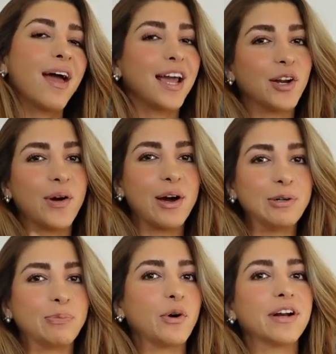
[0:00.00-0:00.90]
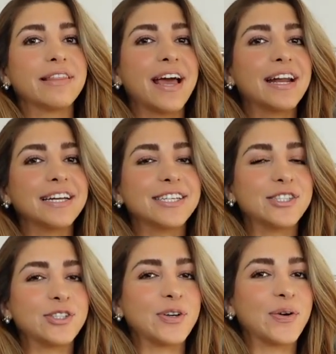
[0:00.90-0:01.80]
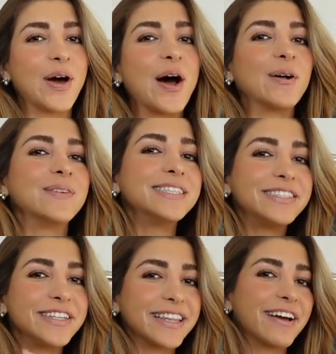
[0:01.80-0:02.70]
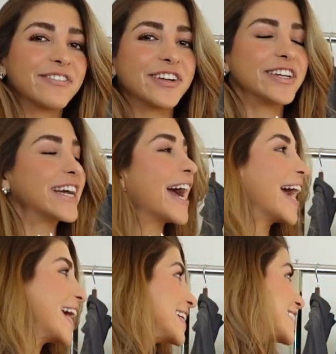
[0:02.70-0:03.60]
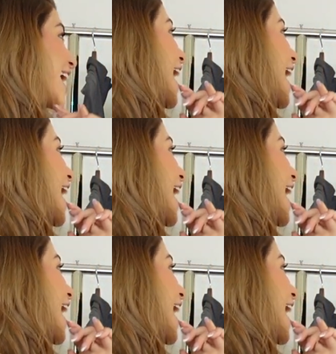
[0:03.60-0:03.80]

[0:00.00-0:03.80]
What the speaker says: I know how important that is, so I'll be doing that for you guys.